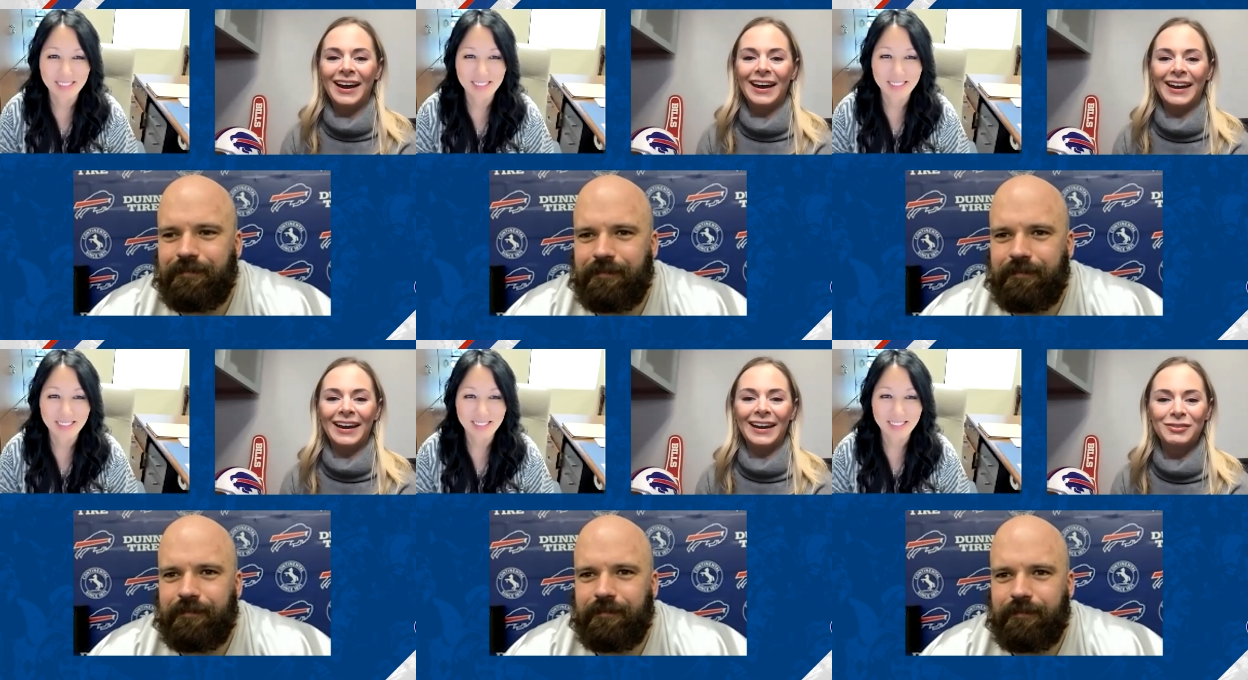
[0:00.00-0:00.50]

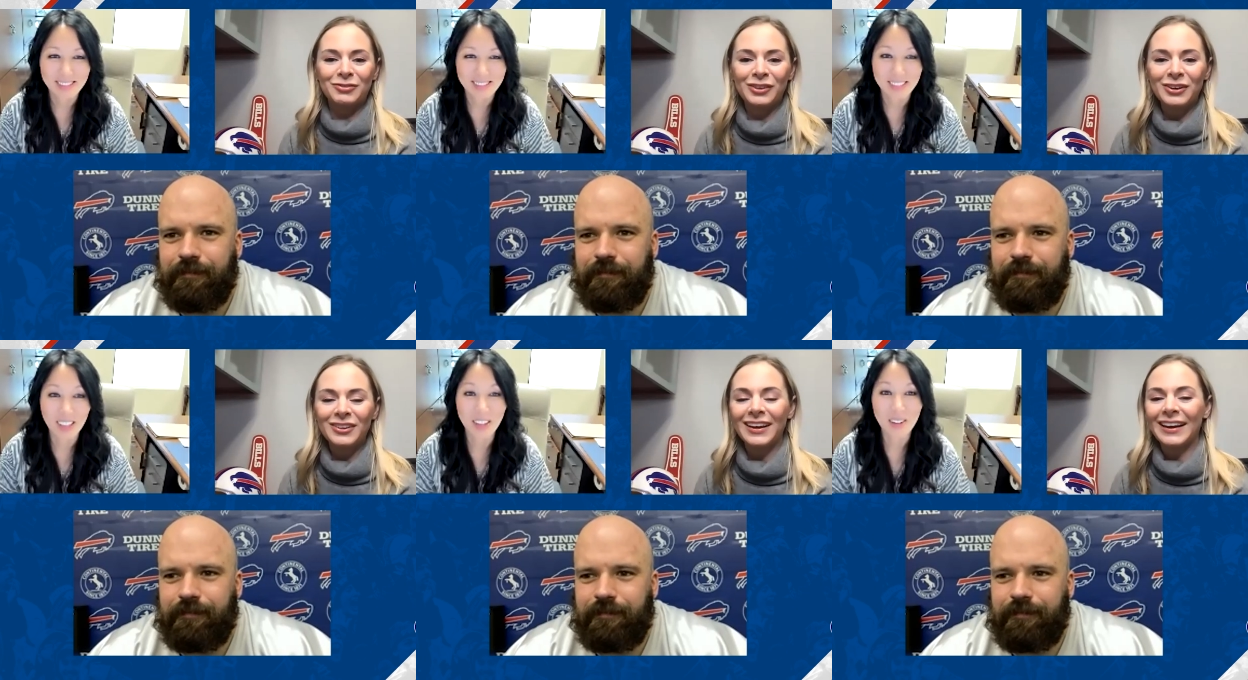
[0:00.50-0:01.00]
Speaker 1: And I
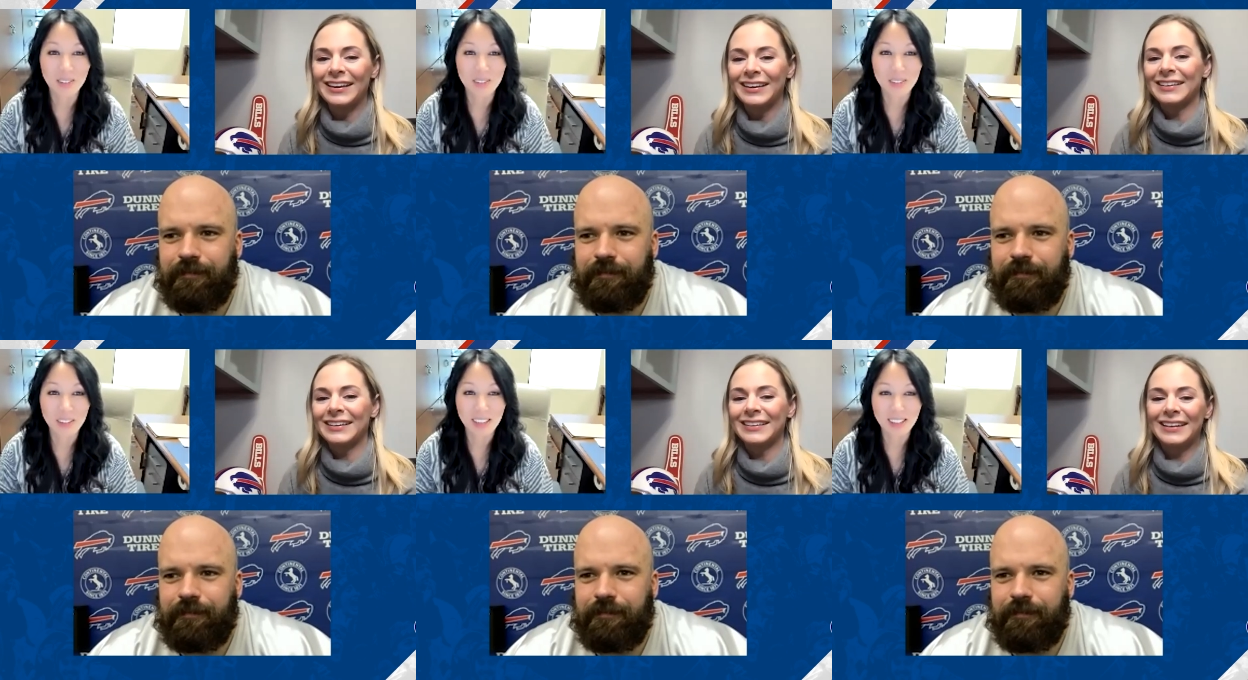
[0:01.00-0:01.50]
feel oh, like
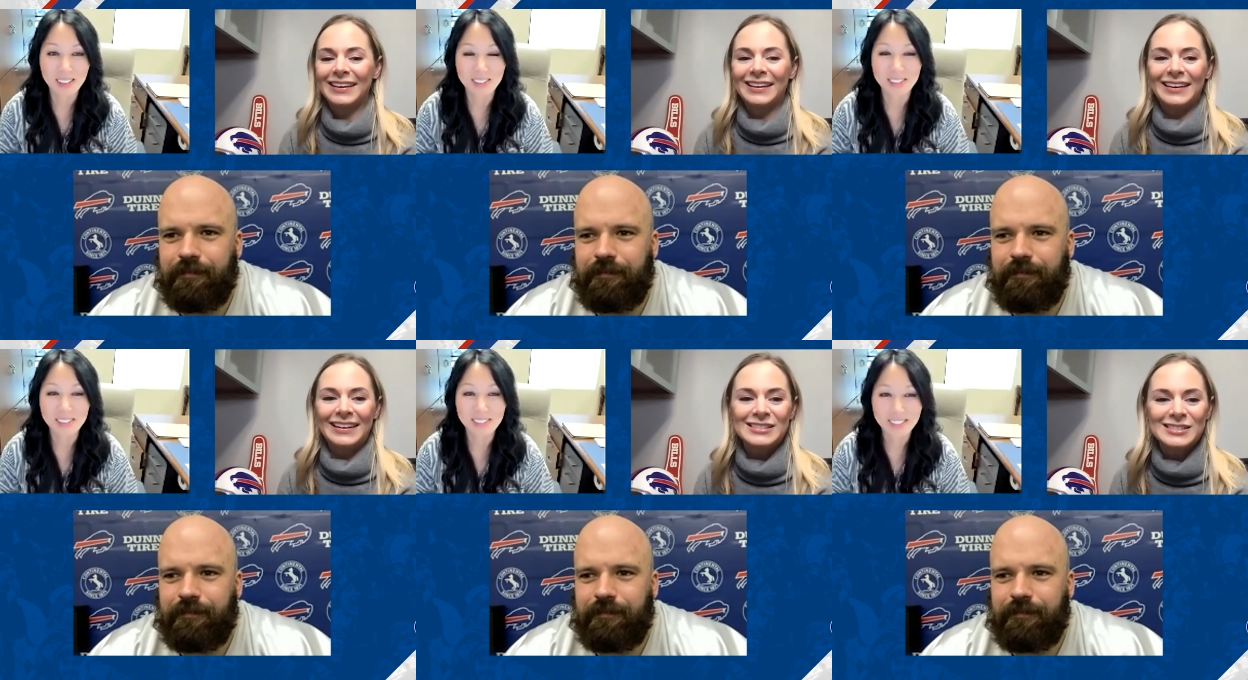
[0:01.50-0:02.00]
it, it,